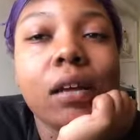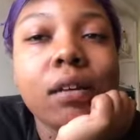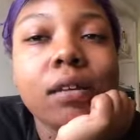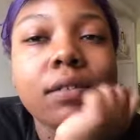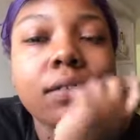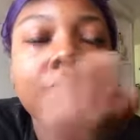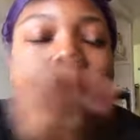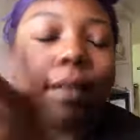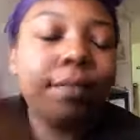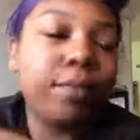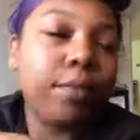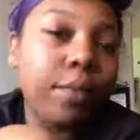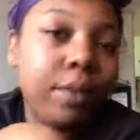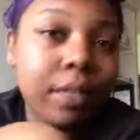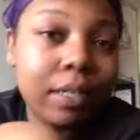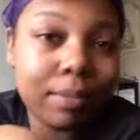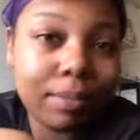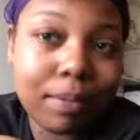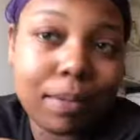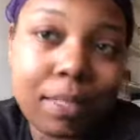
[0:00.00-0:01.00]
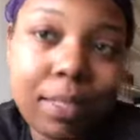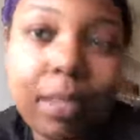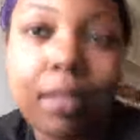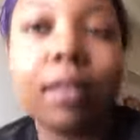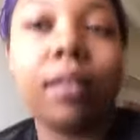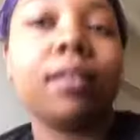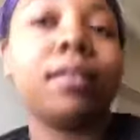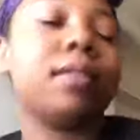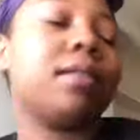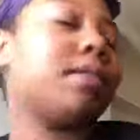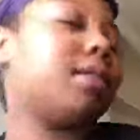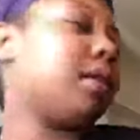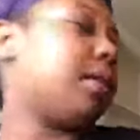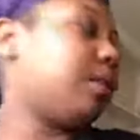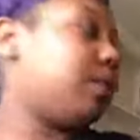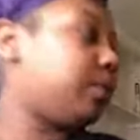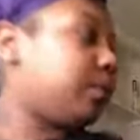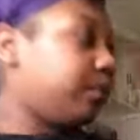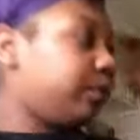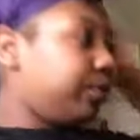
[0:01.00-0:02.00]
y'all, time for update.
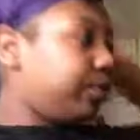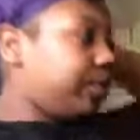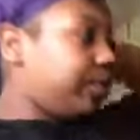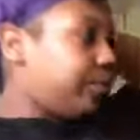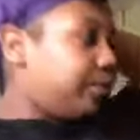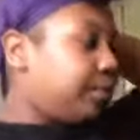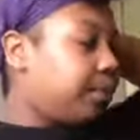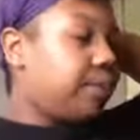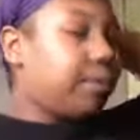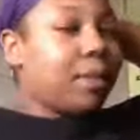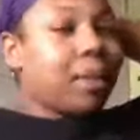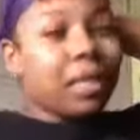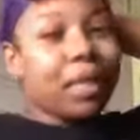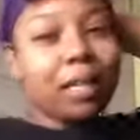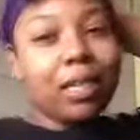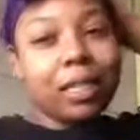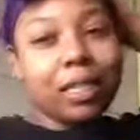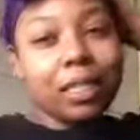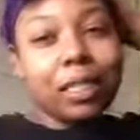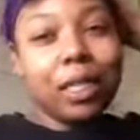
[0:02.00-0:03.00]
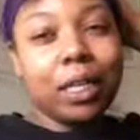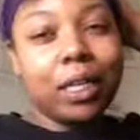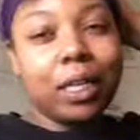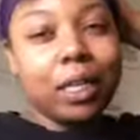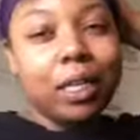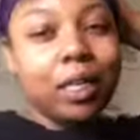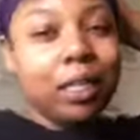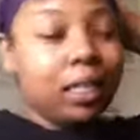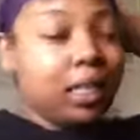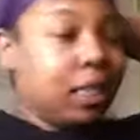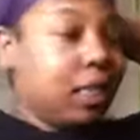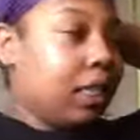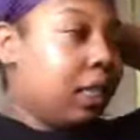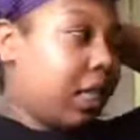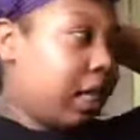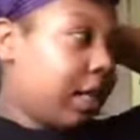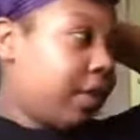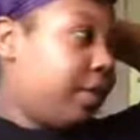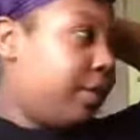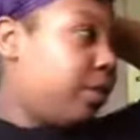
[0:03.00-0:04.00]
So, it's currently
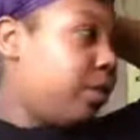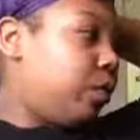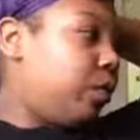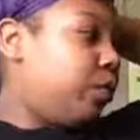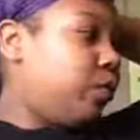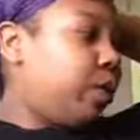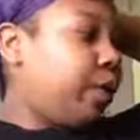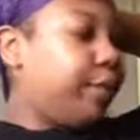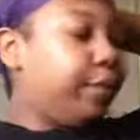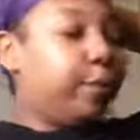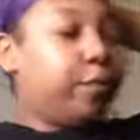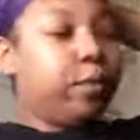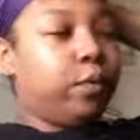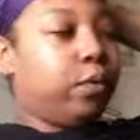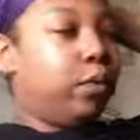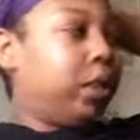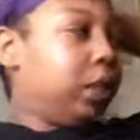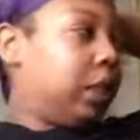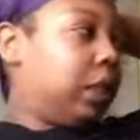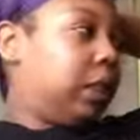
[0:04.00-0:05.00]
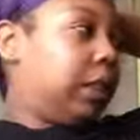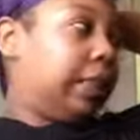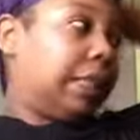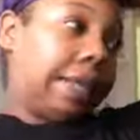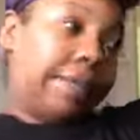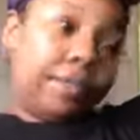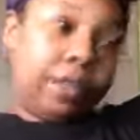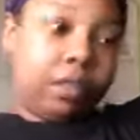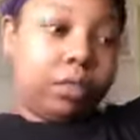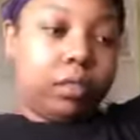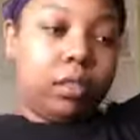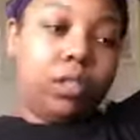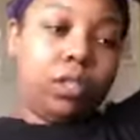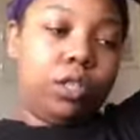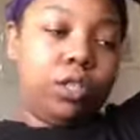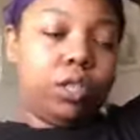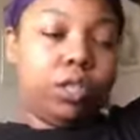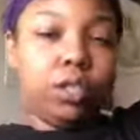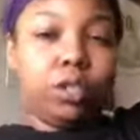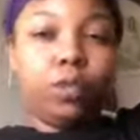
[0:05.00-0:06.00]
now 147. It
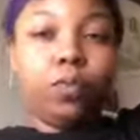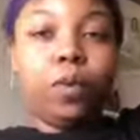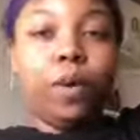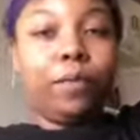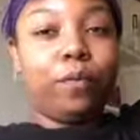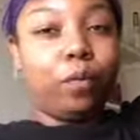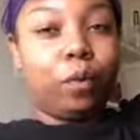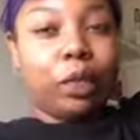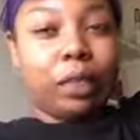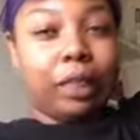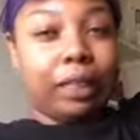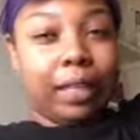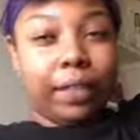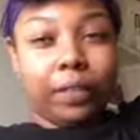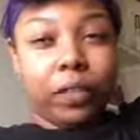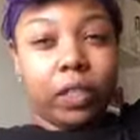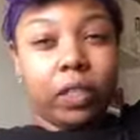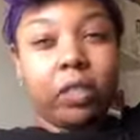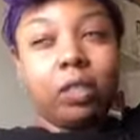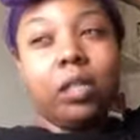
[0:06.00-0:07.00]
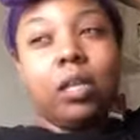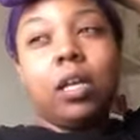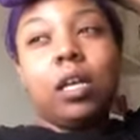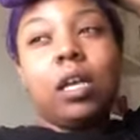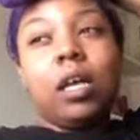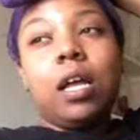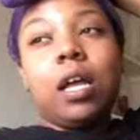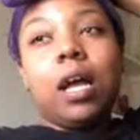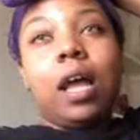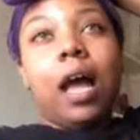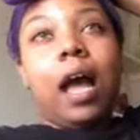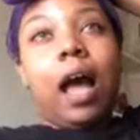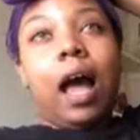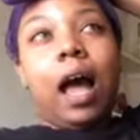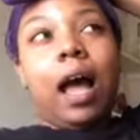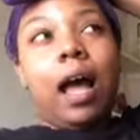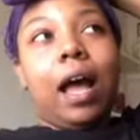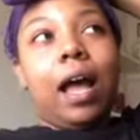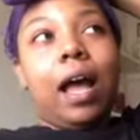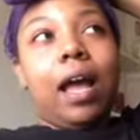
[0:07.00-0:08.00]
just started 147.
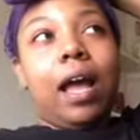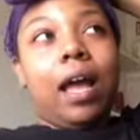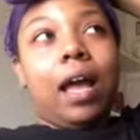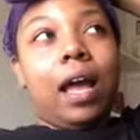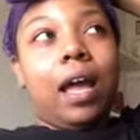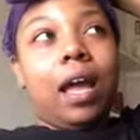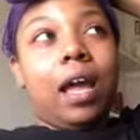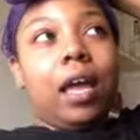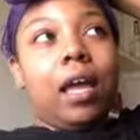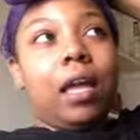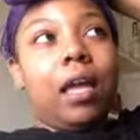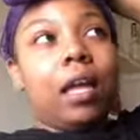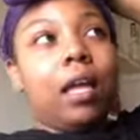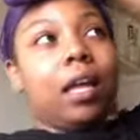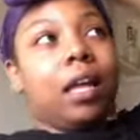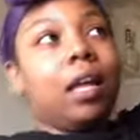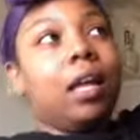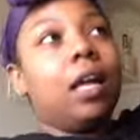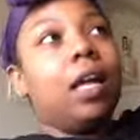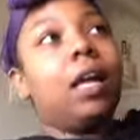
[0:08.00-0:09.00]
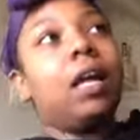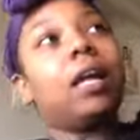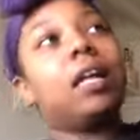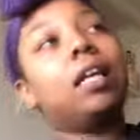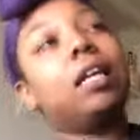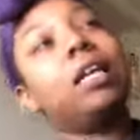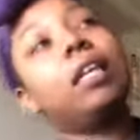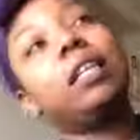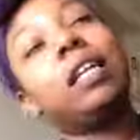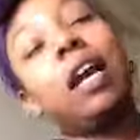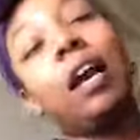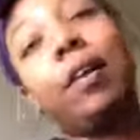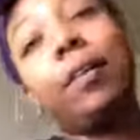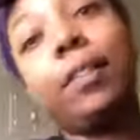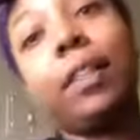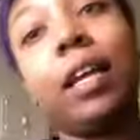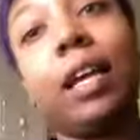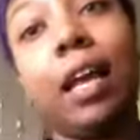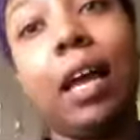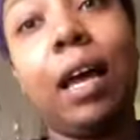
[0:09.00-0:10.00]
I cleaned
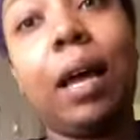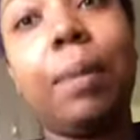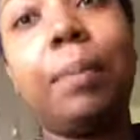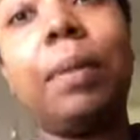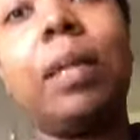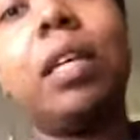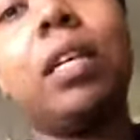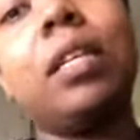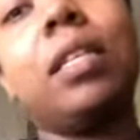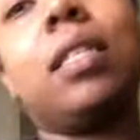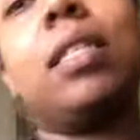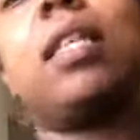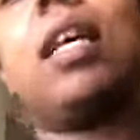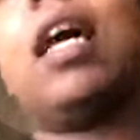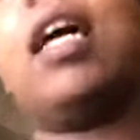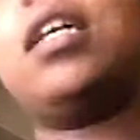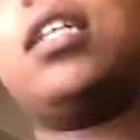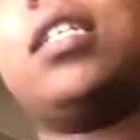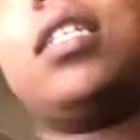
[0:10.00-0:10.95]
out the cabinets. I